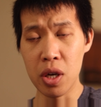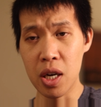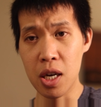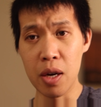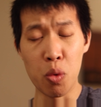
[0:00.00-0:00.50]

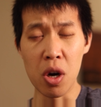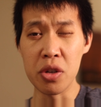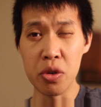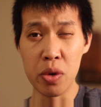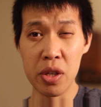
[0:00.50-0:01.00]
We're
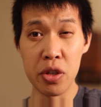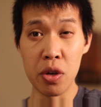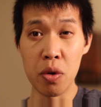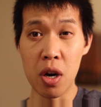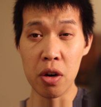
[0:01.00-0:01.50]
also in
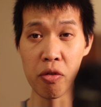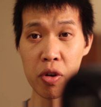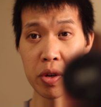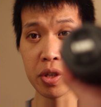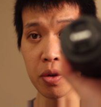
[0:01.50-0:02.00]
zone
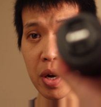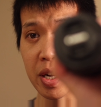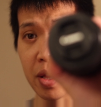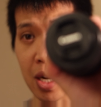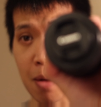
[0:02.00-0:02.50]
autofocus, so
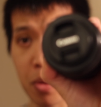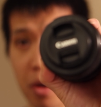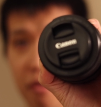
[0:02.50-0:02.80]
anything I put in